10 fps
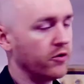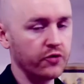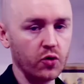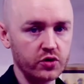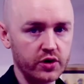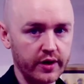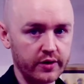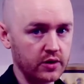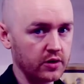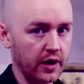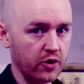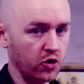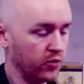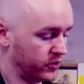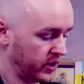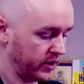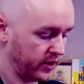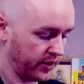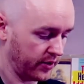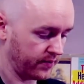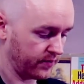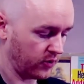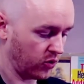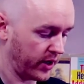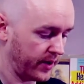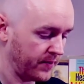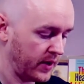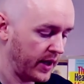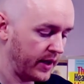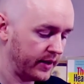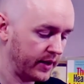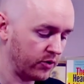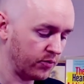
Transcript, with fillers: of those things that comes in here, okay? Now the